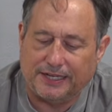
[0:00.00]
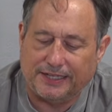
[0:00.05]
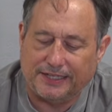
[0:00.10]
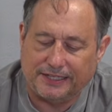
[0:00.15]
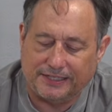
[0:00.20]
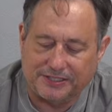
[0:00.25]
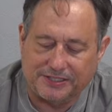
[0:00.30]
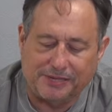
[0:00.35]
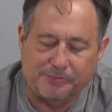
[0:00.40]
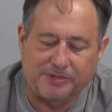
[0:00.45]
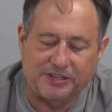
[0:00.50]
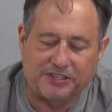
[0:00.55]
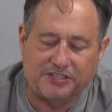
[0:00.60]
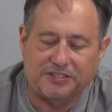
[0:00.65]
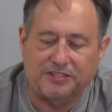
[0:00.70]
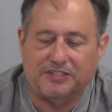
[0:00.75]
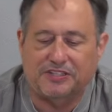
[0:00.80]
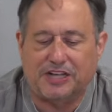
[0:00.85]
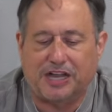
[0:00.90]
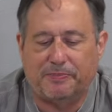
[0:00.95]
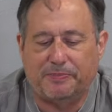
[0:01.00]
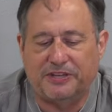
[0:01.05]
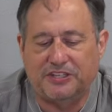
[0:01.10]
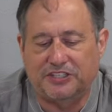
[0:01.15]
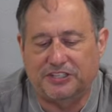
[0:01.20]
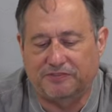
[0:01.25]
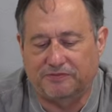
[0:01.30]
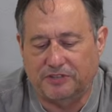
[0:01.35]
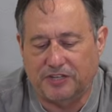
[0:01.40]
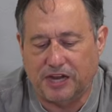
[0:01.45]
Some of the toppings
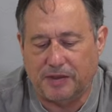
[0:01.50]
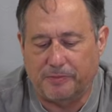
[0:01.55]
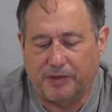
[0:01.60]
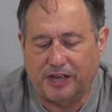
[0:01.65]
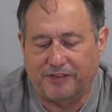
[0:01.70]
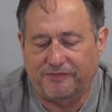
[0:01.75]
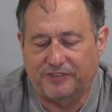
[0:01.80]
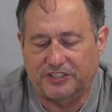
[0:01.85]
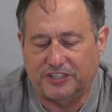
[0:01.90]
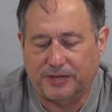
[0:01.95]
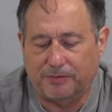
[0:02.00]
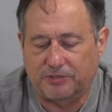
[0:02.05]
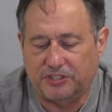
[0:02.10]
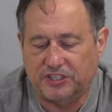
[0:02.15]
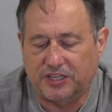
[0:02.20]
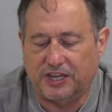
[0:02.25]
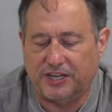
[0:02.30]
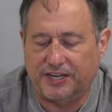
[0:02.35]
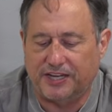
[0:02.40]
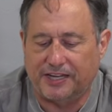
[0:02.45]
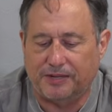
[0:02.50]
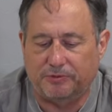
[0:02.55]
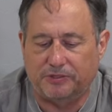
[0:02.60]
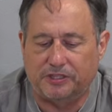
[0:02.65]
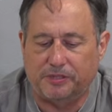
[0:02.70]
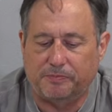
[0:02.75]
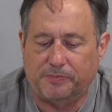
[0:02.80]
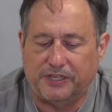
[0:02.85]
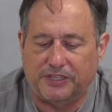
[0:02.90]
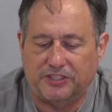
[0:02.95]
have come off as I was cutting it with
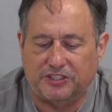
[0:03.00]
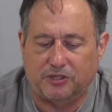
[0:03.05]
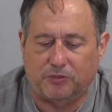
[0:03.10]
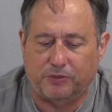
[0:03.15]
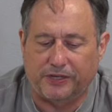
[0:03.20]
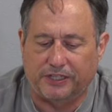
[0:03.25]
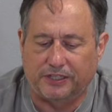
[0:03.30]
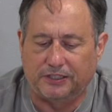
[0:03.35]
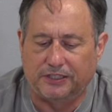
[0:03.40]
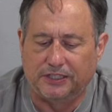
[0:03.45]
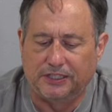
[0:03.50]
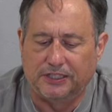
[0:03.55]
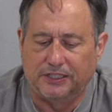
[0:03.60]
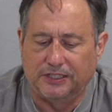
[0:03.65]
the pizza wheel.